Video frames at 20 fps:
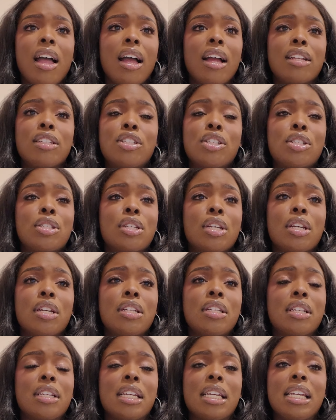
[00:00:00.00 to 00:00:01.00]
I just
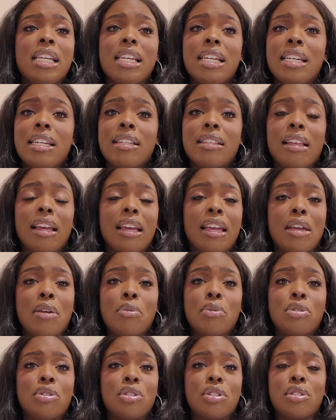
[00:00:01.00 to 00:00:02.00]
couldn't eat. Like
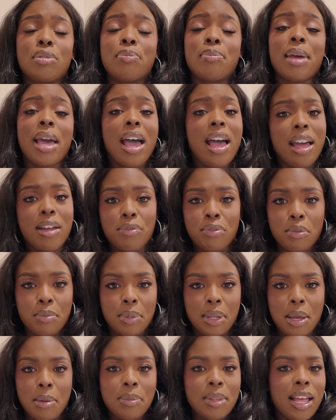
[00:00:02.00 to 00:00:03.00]
it was just bad for
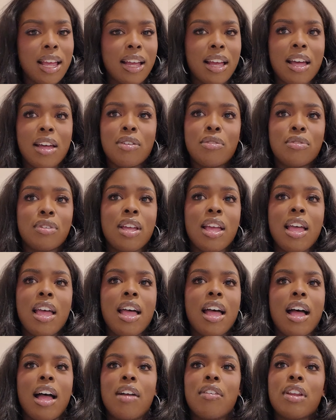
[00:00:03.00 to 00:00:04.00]
me. I'm like, I don't,
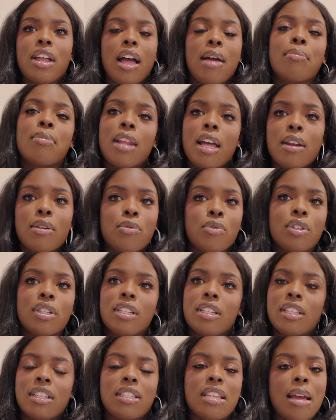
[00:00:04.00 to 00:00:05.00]
I, I'm not
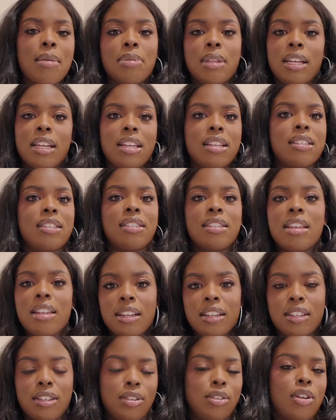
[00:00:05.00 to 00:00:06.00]
really the type that gets
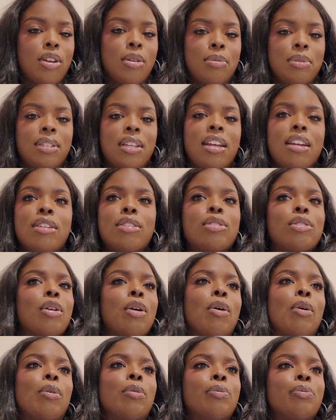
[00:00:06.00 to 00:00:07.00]
sick. You know what I'm saying?
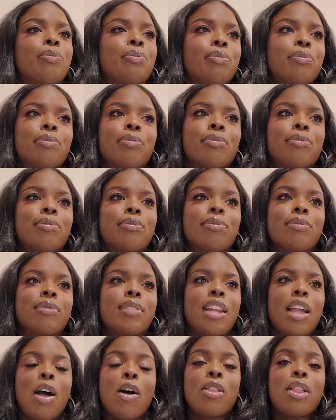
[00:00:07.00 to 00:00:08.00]
So
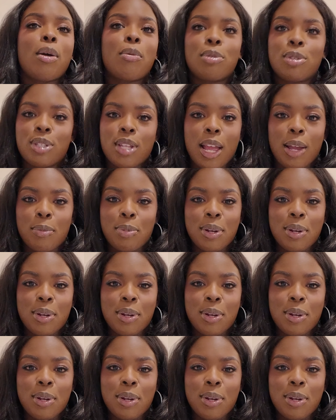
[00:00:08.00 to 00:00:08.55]
all that was like